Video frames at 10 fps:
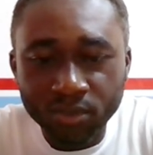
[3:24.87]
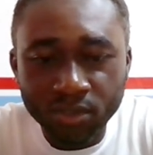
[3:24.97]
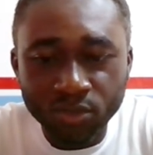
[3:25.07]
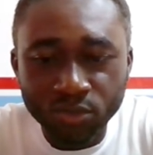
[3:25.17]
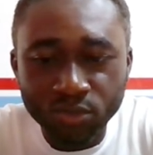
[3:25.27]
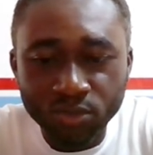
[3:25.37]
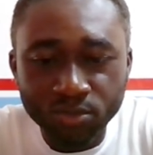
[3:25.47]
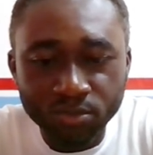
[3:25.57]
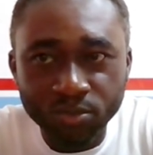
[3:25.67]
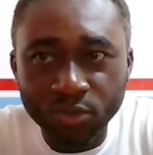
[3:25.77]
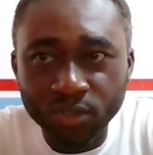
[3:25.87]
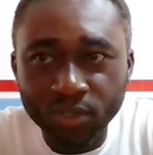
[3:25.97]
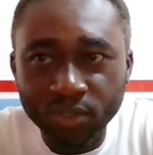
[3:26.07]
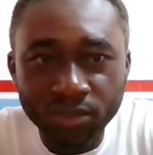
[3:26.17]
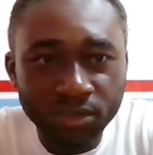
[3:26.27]
Let's print out good
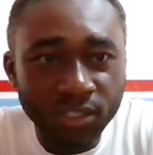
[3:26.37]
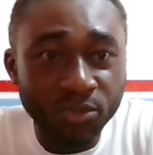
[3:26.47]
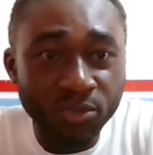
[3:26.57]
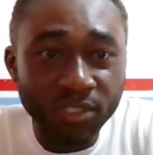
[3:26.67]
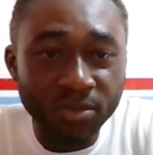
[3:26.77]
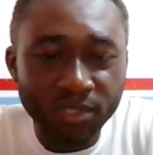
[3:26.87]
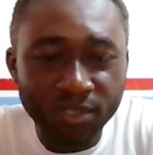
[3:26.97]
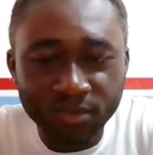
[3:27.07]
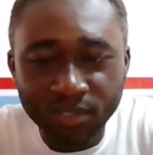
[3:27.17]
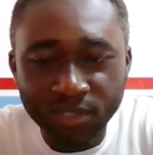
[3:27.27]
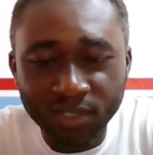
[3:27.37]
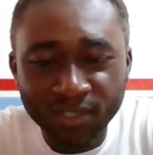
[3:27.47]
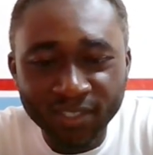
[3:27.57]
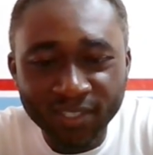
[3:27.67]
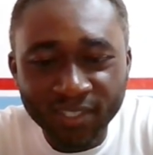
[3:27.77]
morning. Let's greet them now.
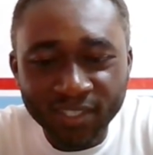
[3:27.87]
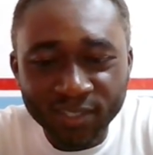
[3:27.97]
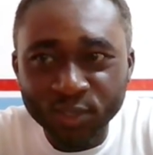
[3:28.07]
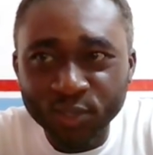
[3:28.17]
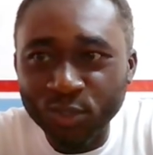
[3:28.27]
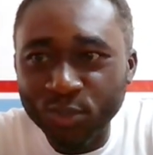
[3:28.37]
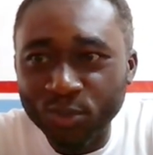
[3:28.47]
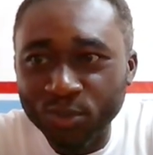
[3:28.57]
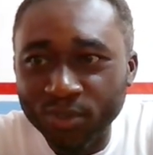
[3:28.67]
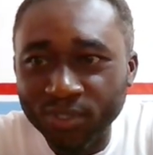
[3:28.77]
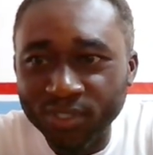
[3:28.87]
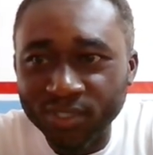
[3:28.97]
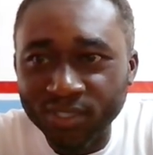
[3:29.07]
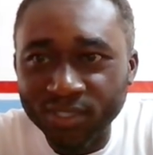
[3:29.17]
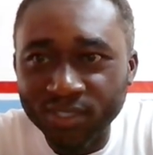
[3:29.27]
So
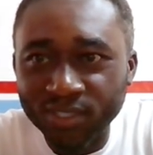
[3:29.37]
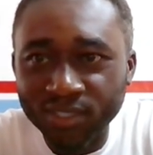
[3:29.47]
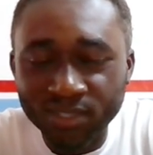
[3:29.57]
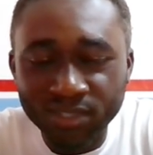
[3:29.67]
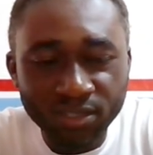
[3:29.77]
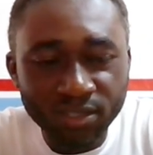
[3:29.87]
this is it.